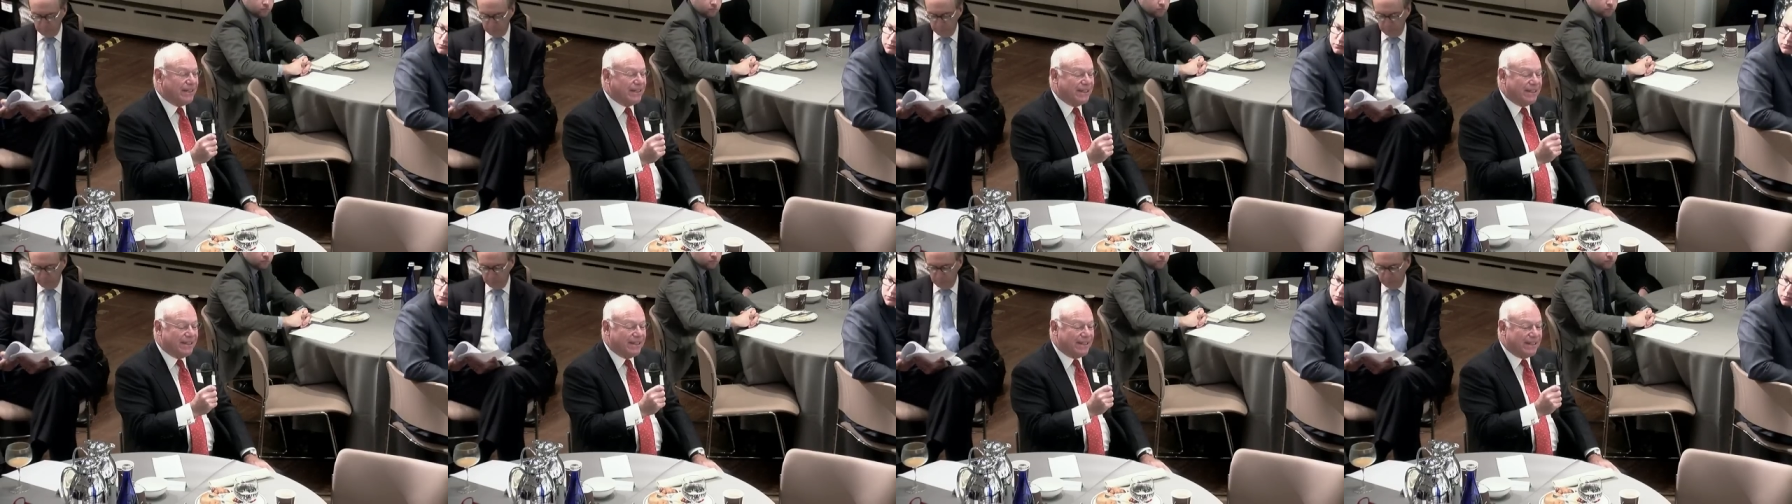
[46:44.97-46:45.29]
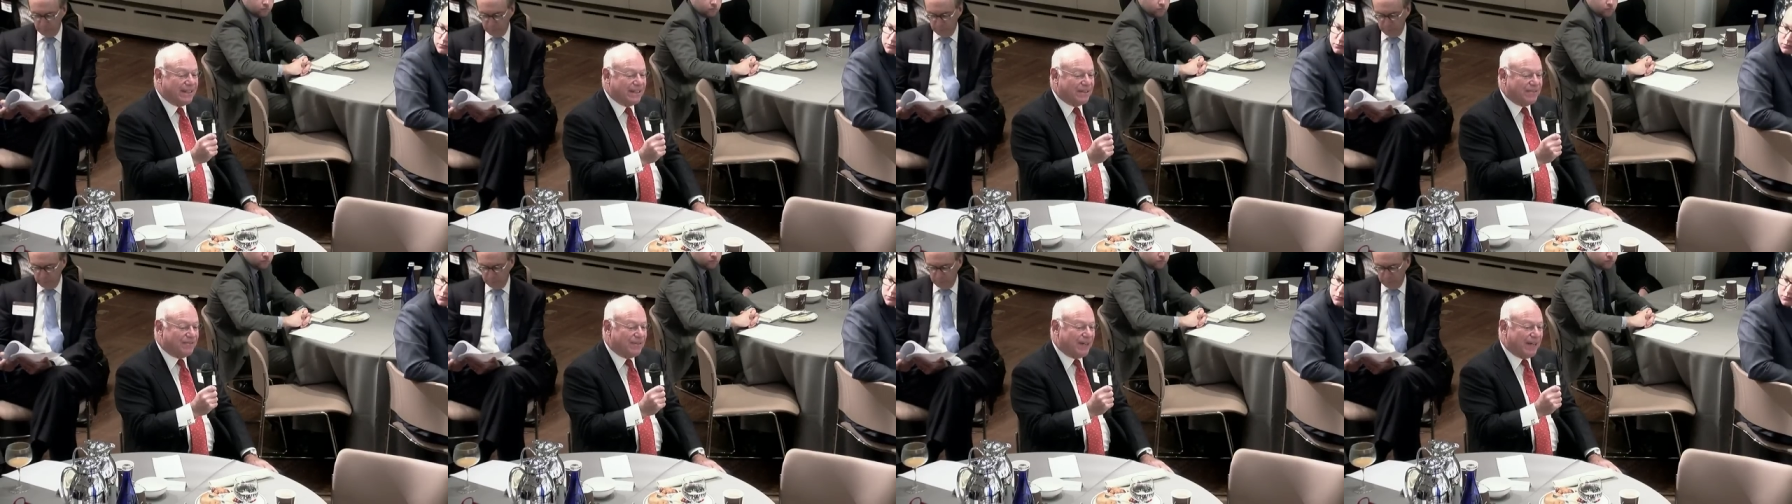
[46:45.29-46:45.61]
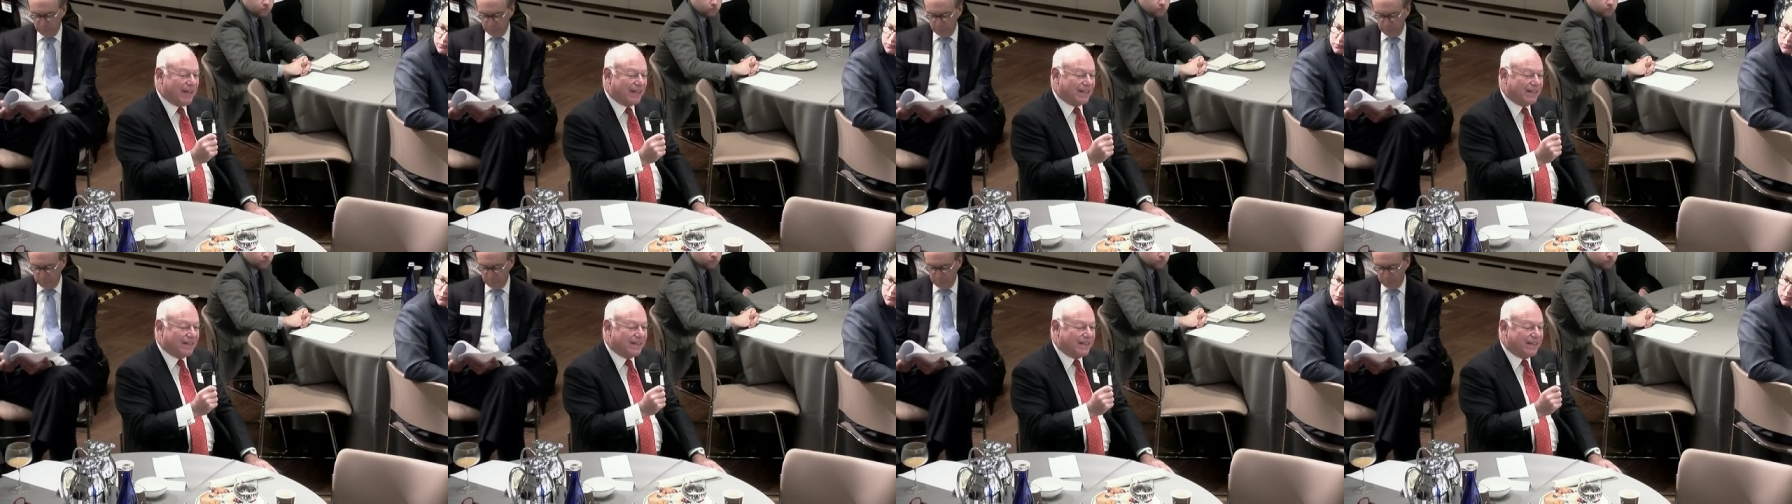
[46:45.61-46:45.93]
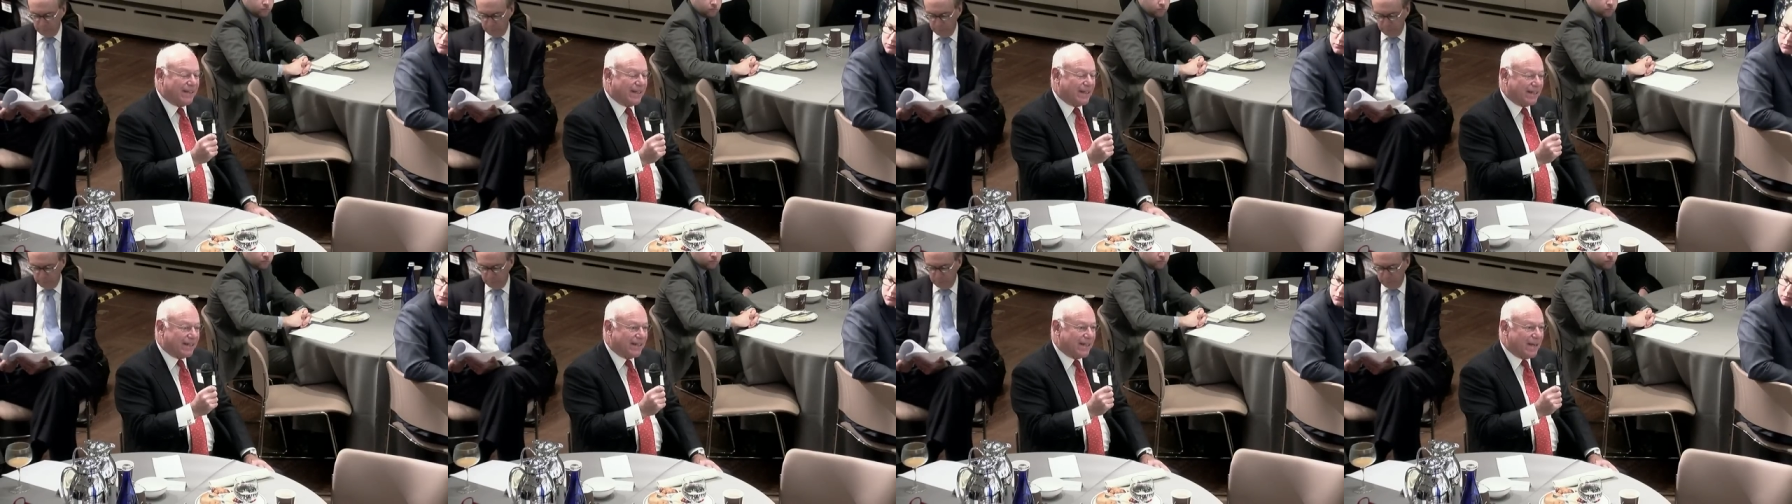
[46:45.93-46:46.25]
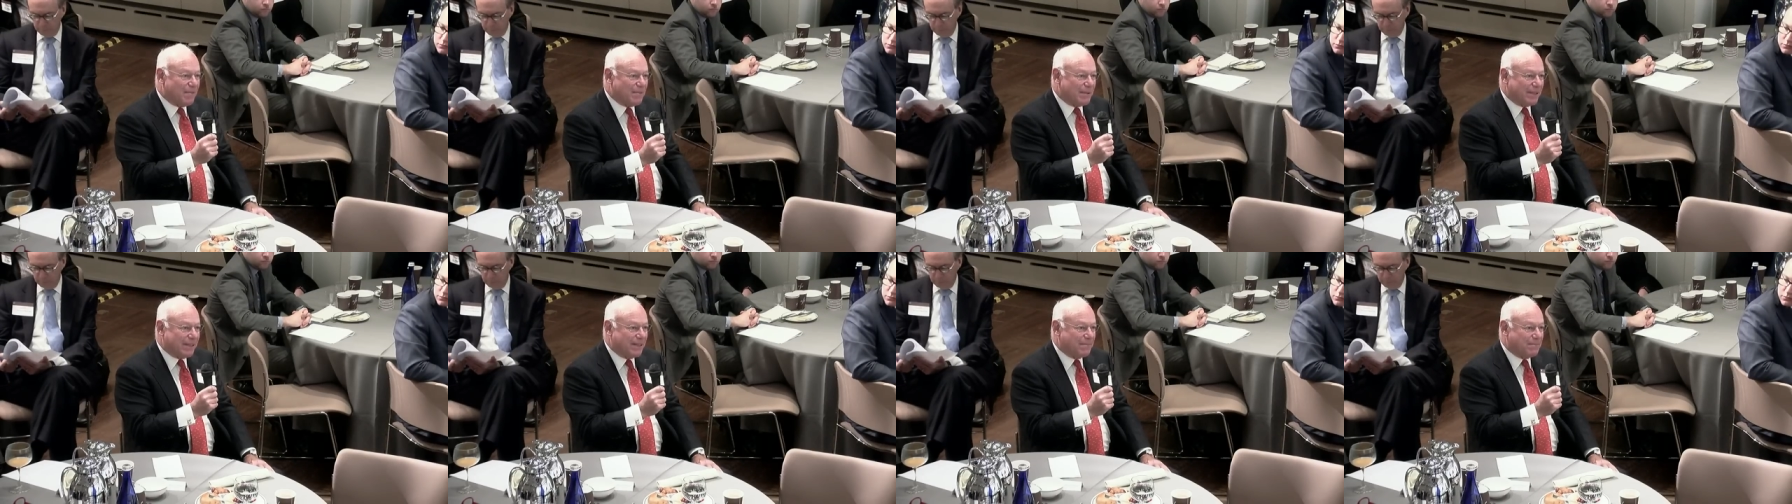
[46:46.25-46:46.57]
and the fact that the
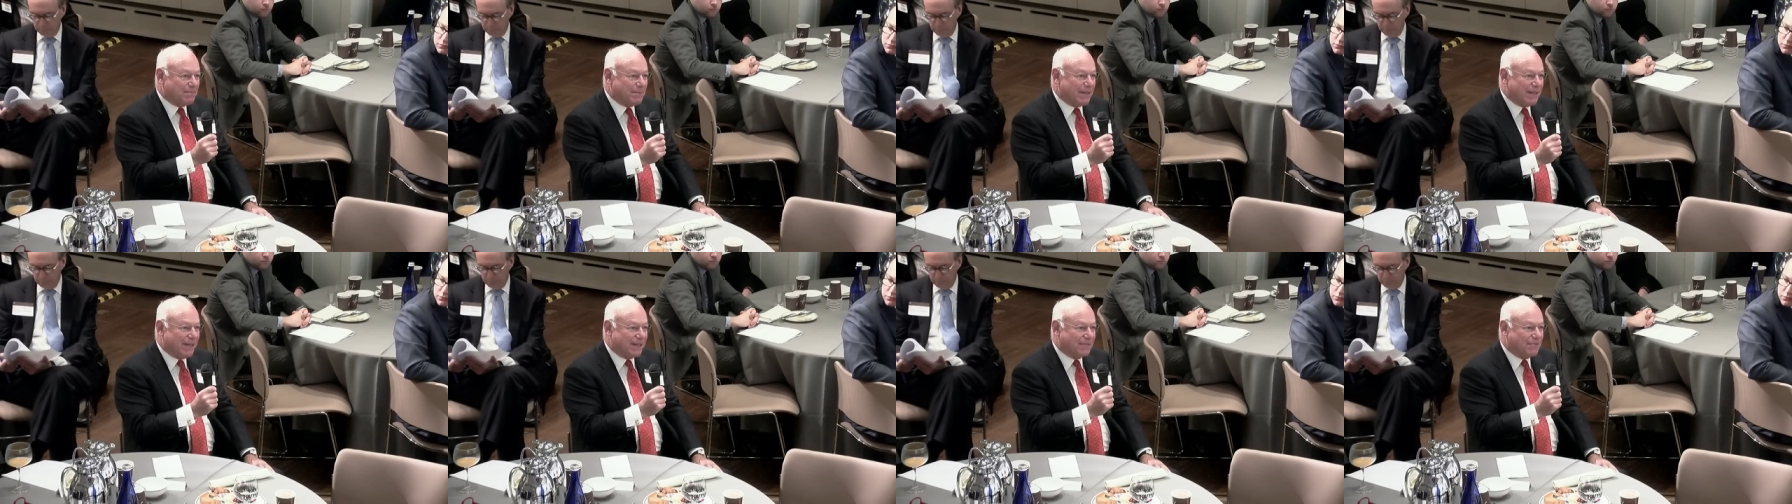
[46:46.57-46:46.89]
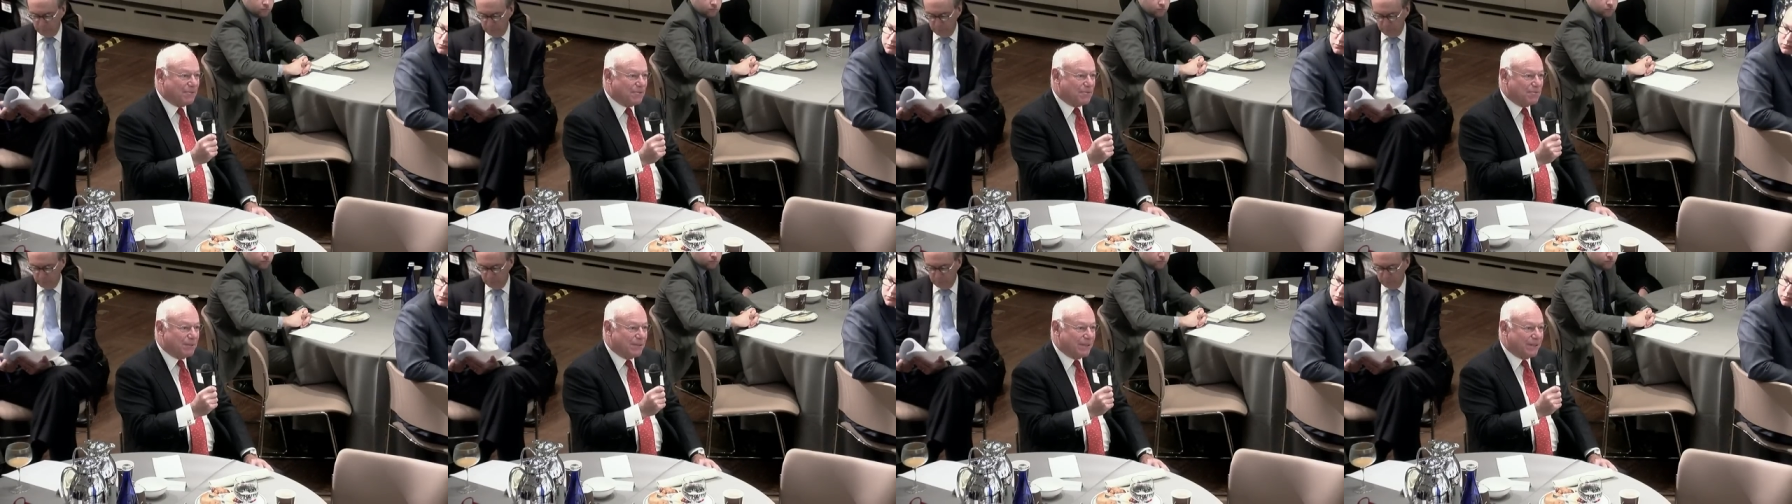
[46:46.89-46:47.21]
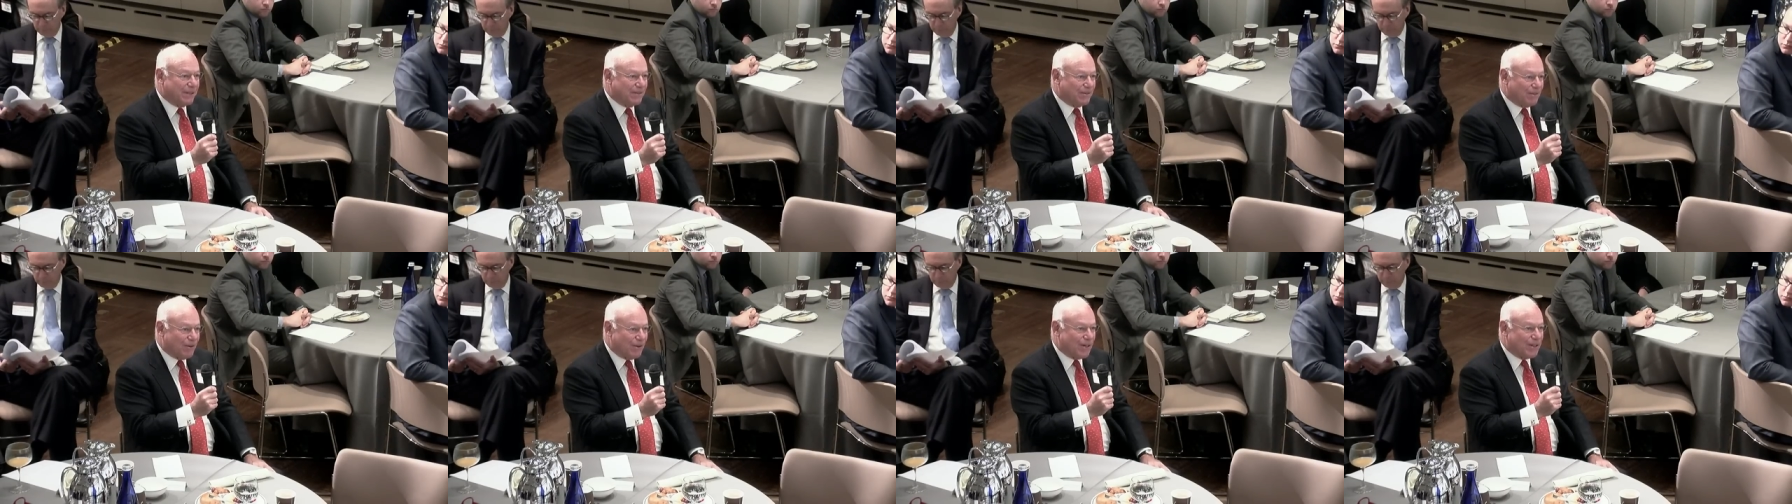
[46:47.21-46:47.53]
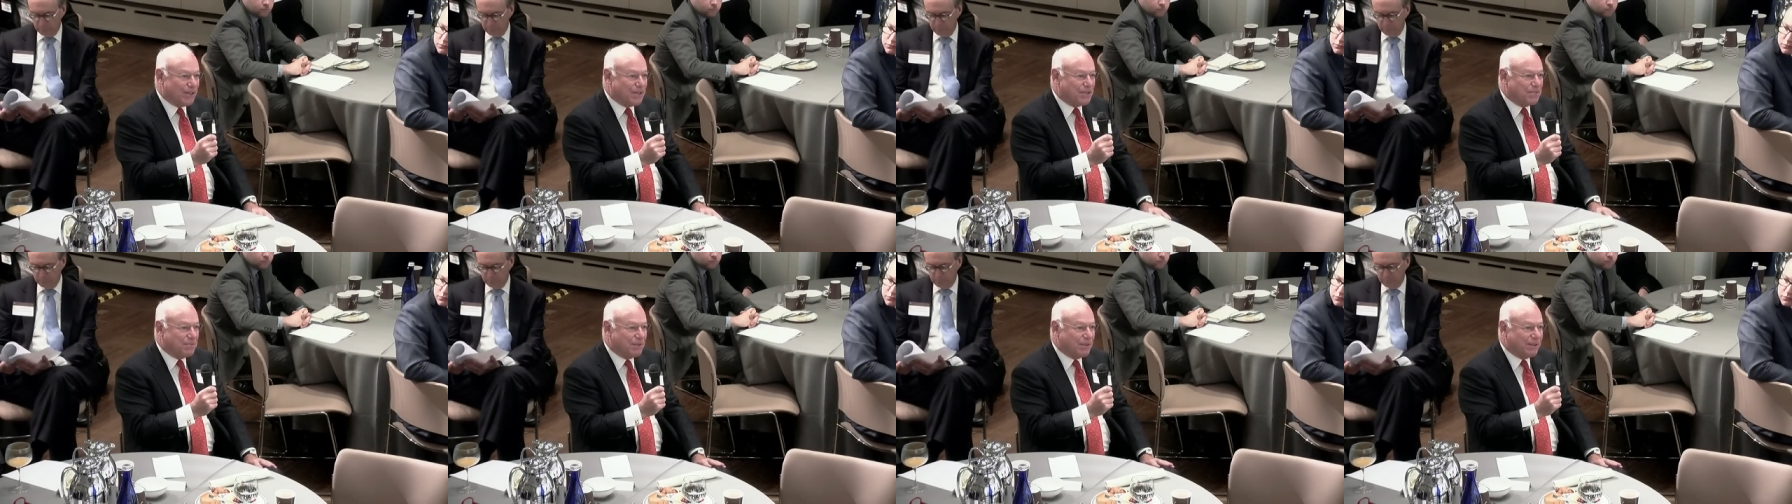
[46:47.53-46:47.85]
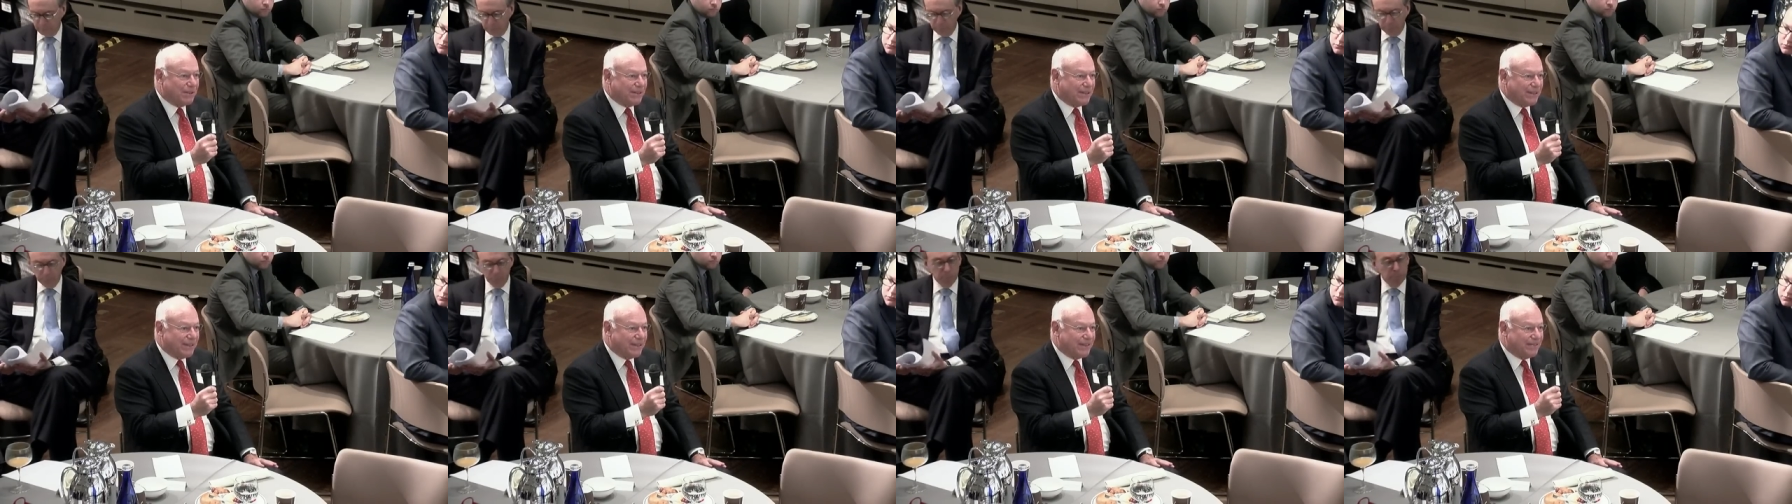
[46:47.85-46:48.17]
economic impact won't be large, but
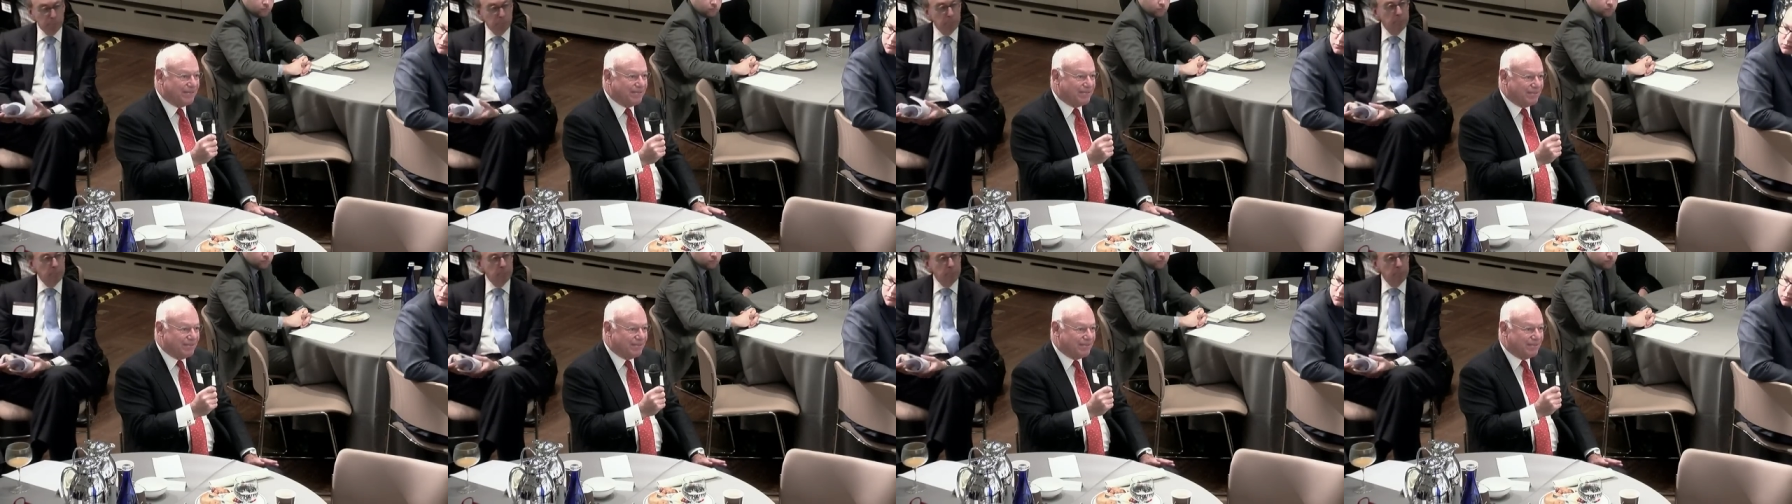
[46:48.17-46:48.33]
the